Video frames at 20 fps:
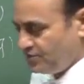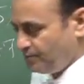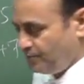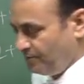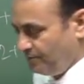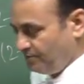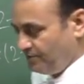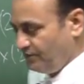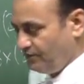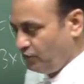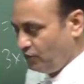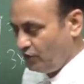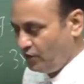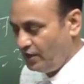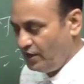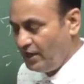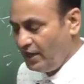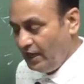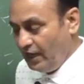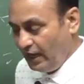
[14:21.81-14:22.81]
54
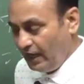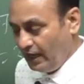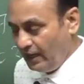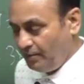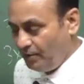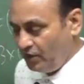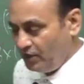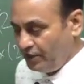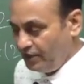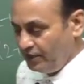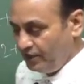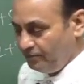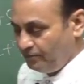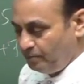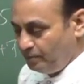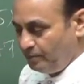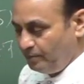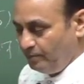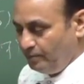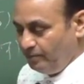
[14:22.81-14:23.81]
I have already
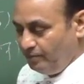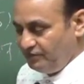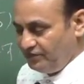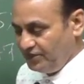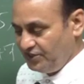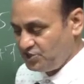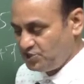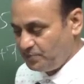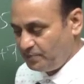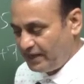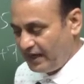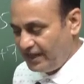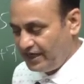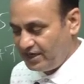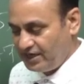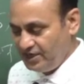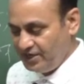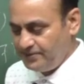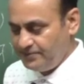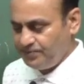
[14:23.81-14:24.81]
finished
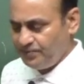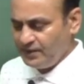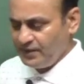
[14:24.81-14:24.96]
priorly.